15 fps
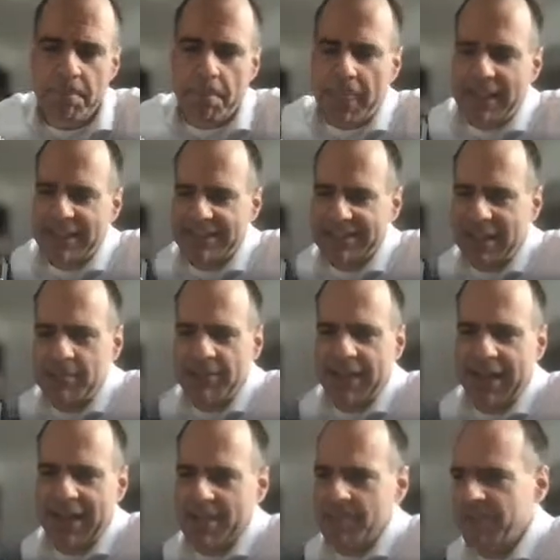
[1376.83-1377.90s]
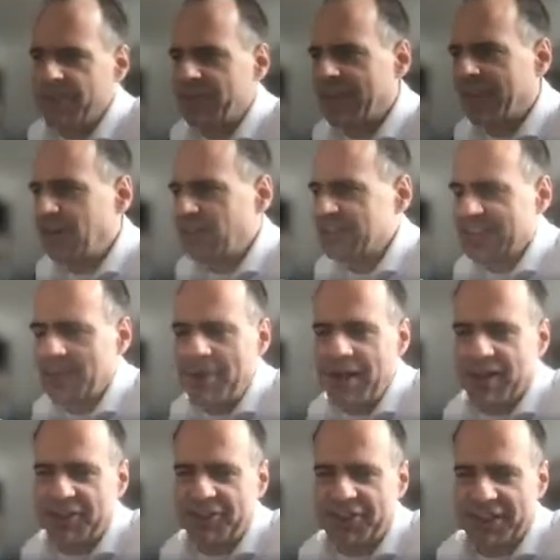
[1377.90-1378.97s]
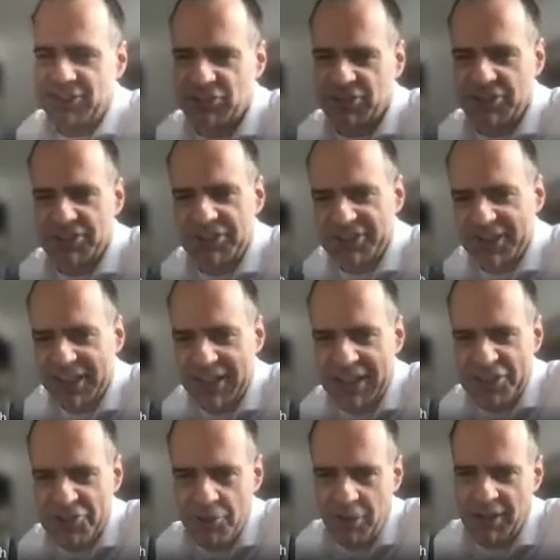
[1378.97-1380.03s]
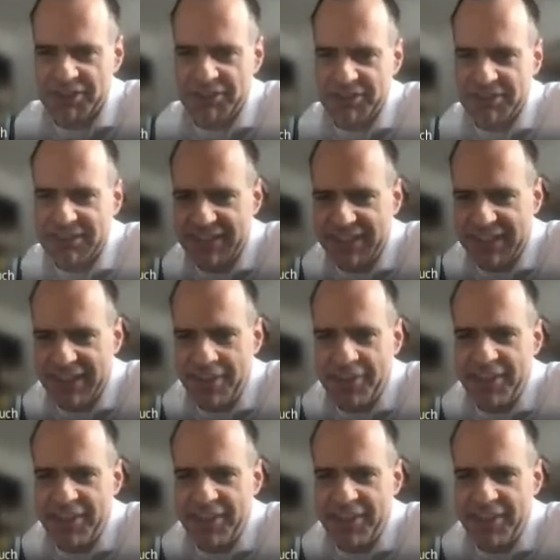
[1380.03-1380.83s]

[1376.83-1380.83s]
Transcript: Sometimes on some architectures, you also see the